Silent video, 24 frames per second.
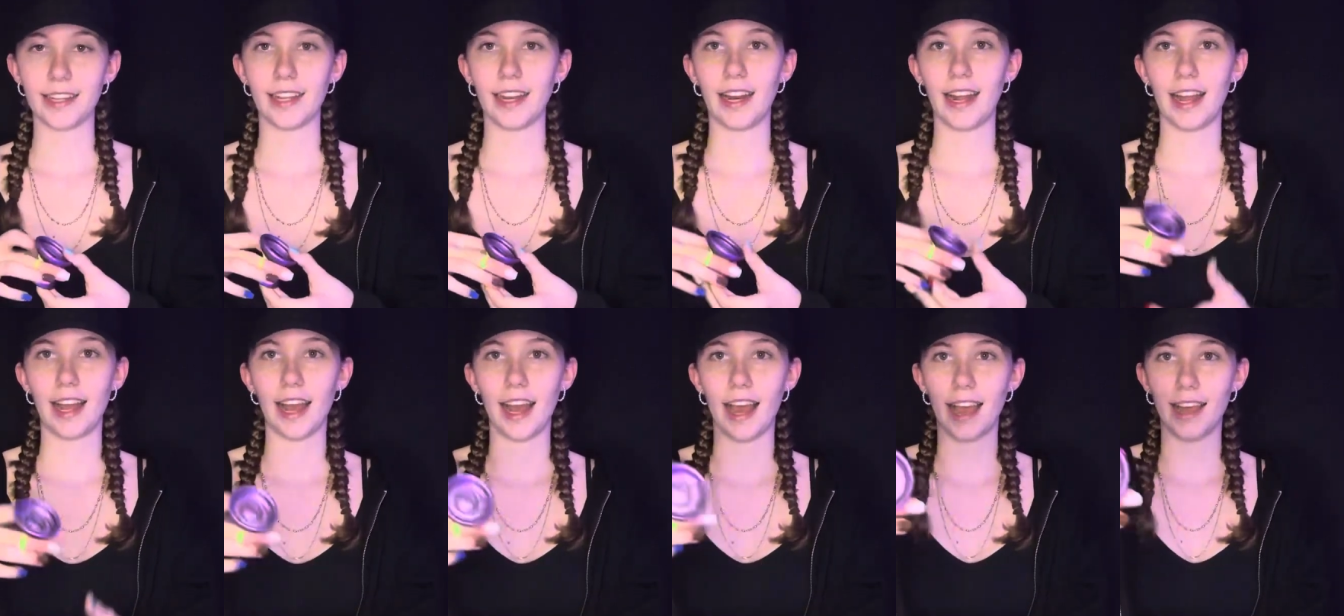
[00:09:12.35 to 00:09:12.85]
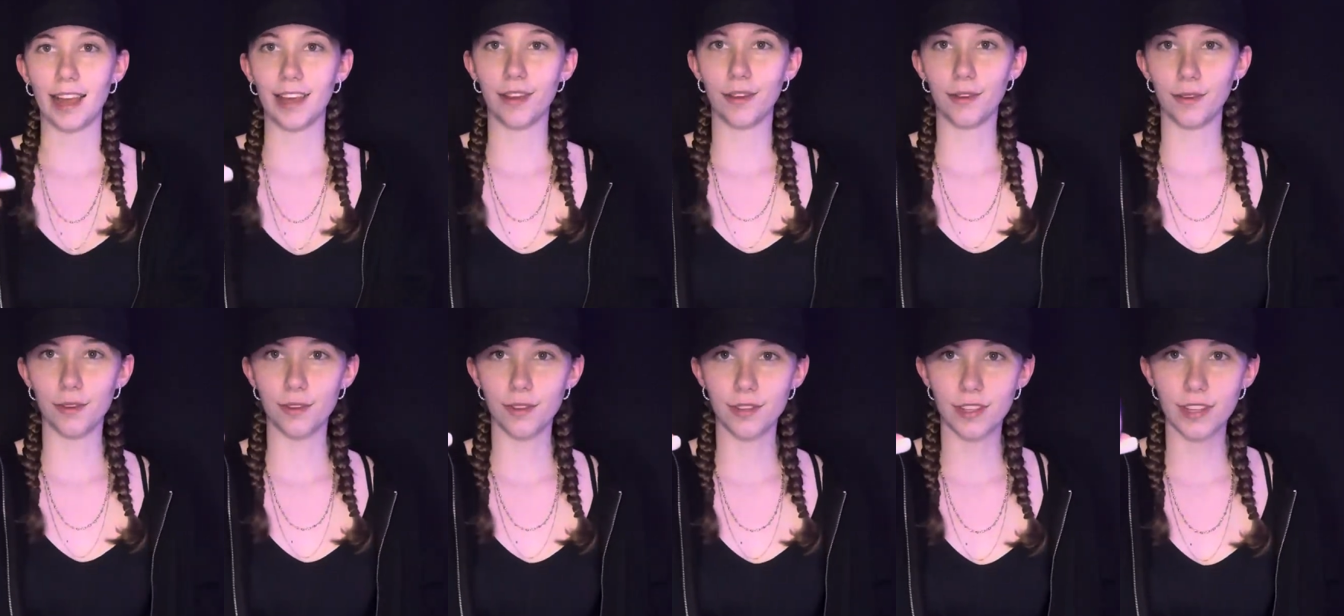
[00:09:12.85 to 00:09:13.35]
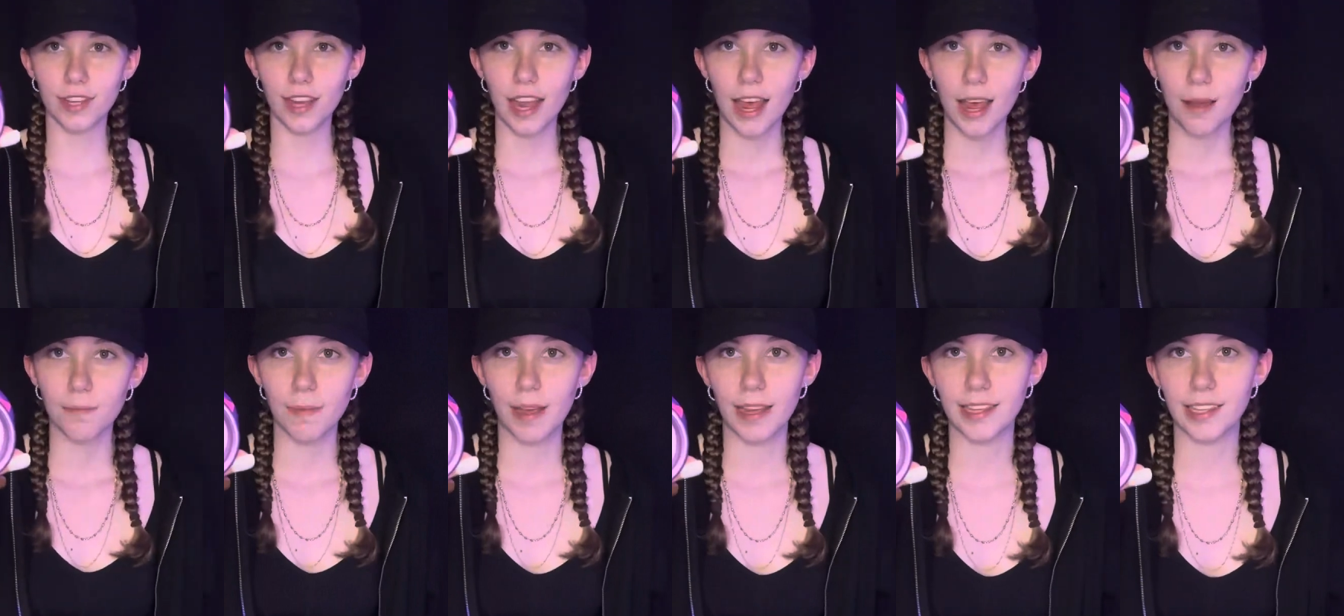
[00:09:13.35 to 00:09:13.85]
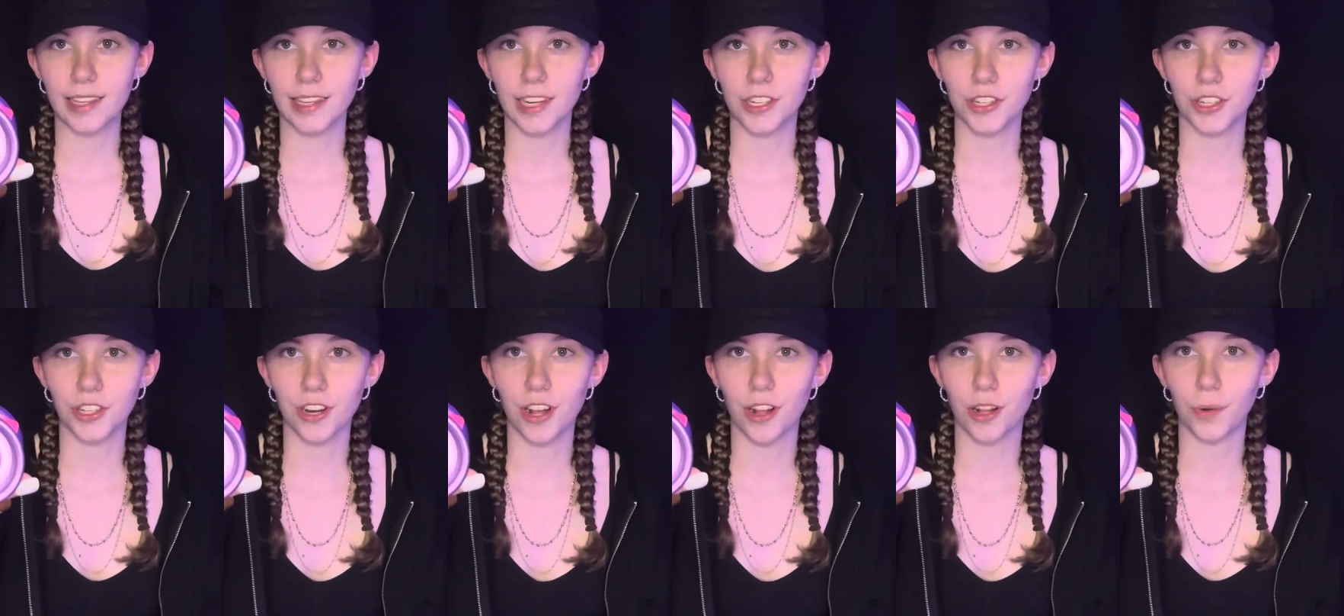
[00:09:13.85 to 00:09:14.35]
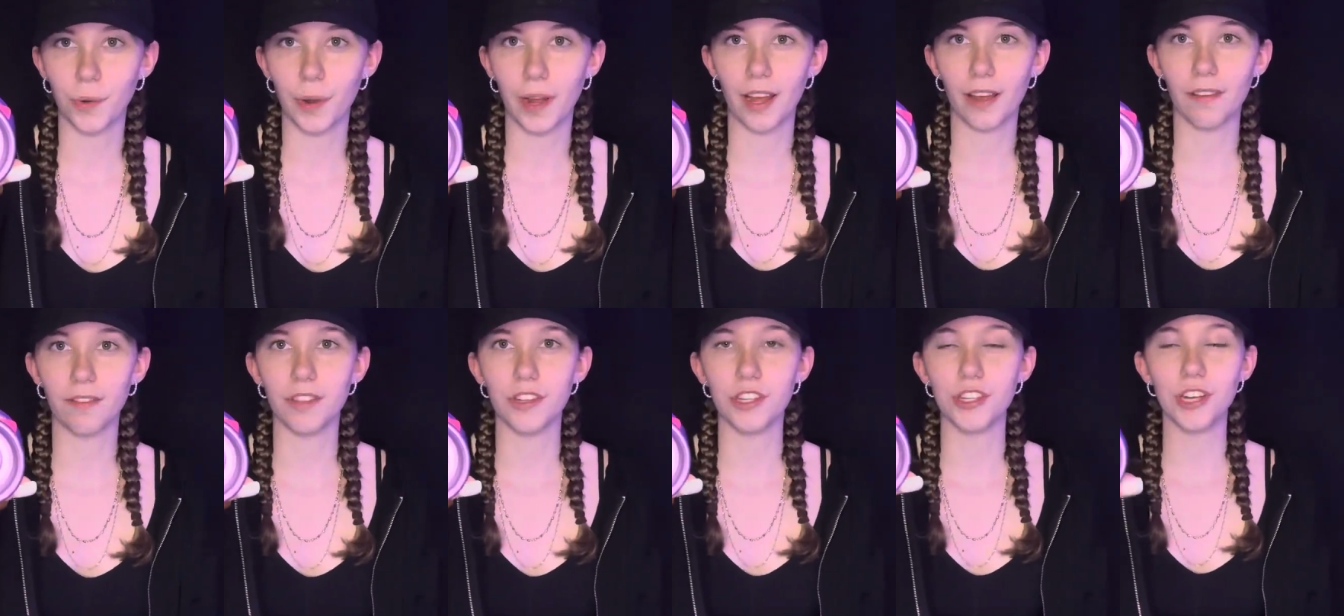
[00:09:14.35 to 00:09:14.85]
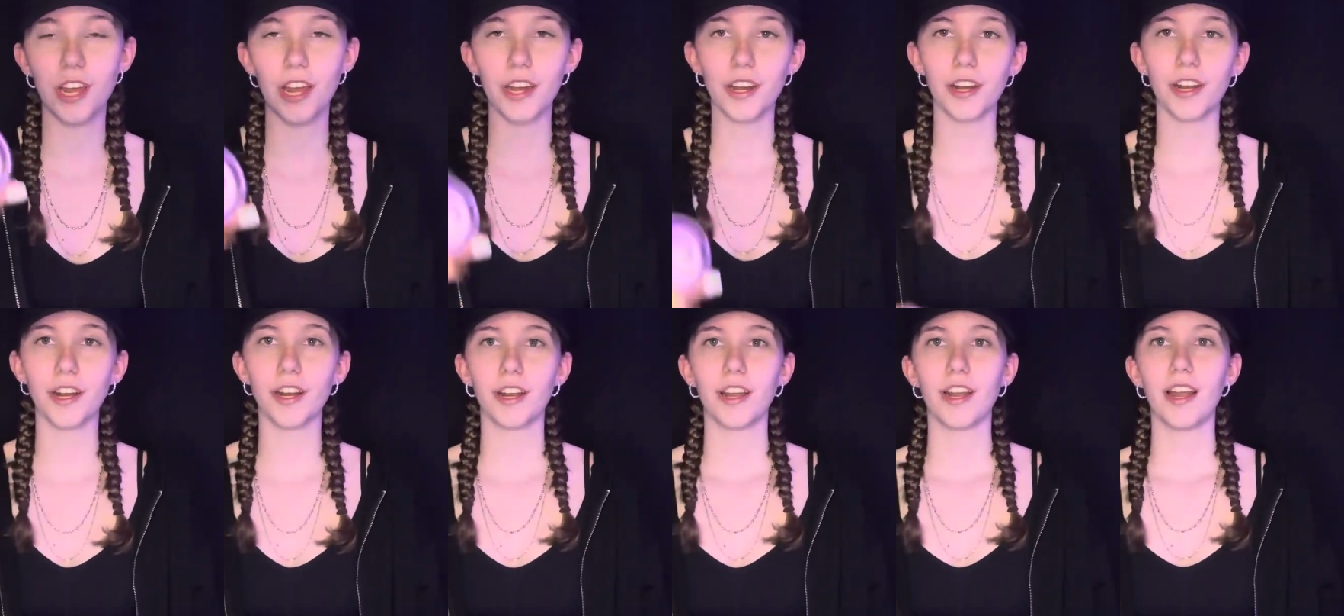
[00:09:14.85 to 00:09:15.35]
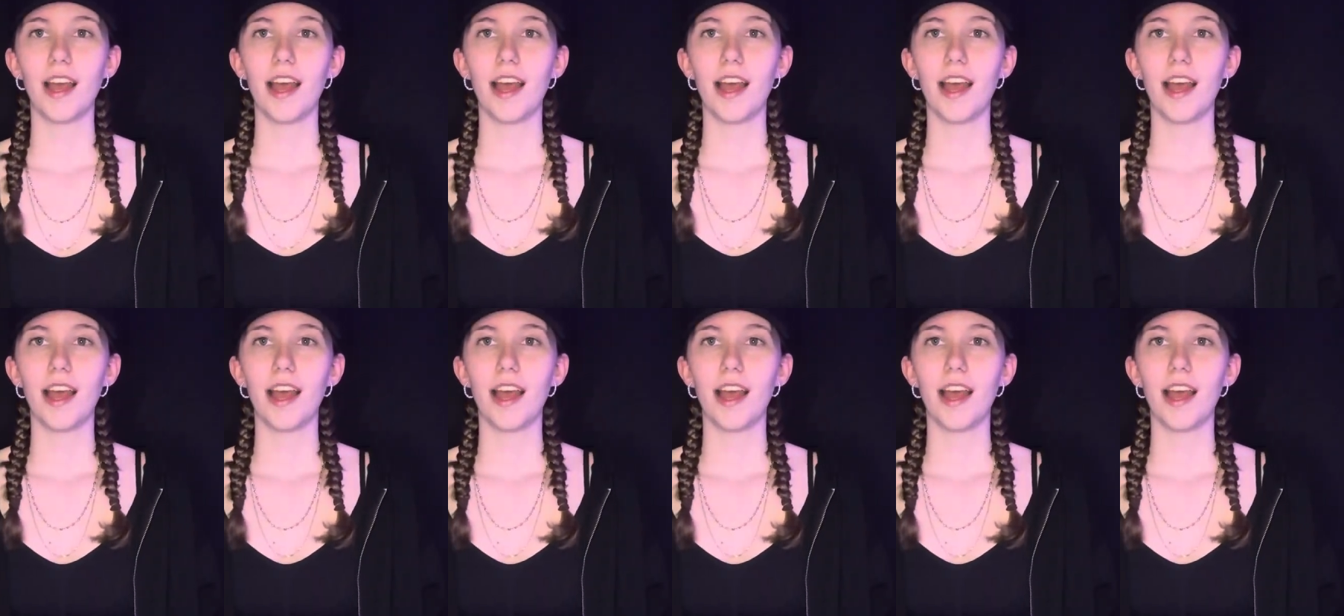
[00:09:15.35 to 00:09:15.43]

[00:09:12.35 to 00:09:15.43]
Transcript: Today I used my signature colorway of the shutter,